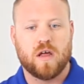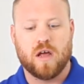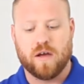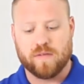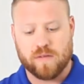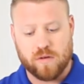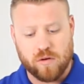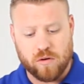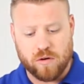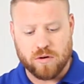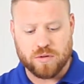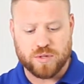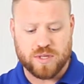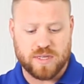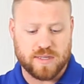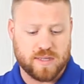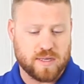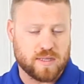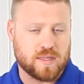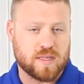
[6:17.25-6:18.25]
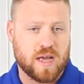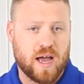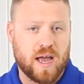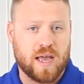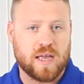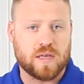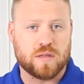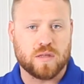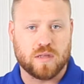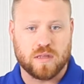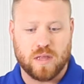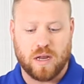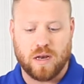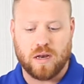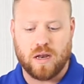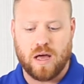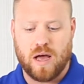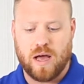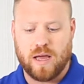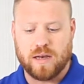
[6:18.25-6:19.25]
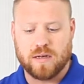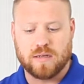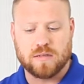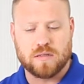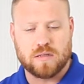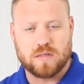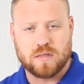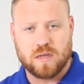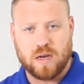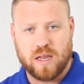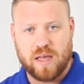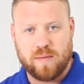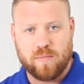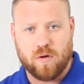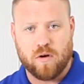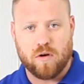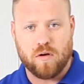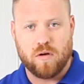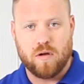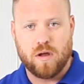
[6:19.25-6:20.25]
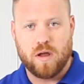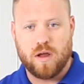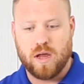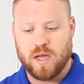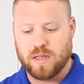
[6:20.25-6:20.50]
of course, is the size. It's a lot slimmer.